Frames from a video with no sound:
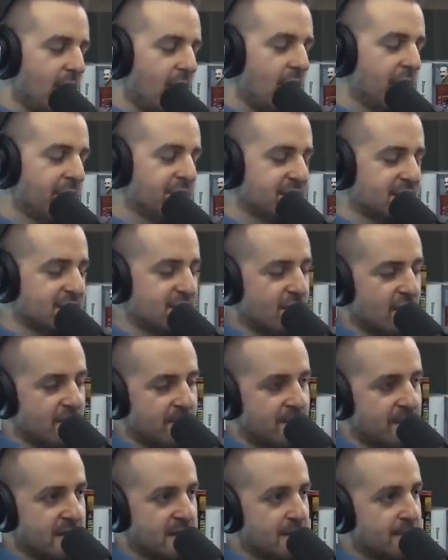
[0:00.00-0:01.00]
Obviously not a
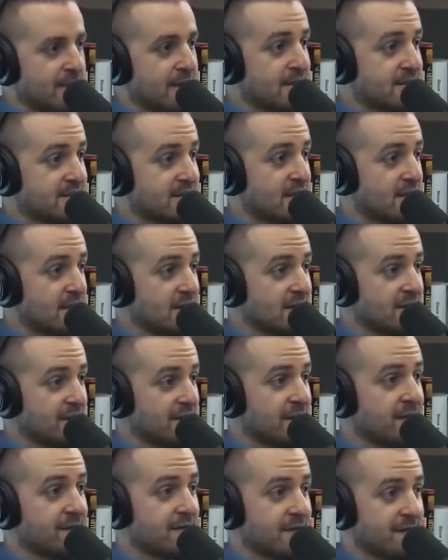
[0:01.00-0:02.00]
billion, but it's generally
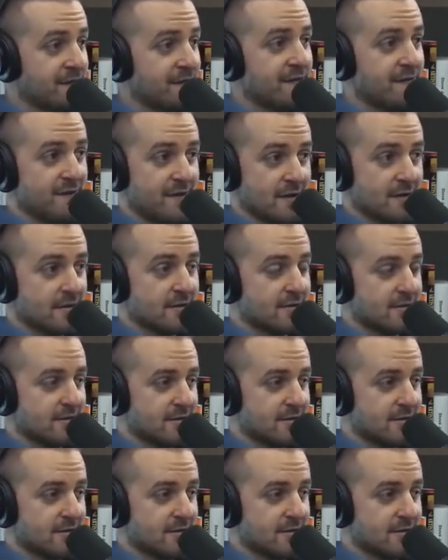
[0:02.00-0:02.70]
50-50.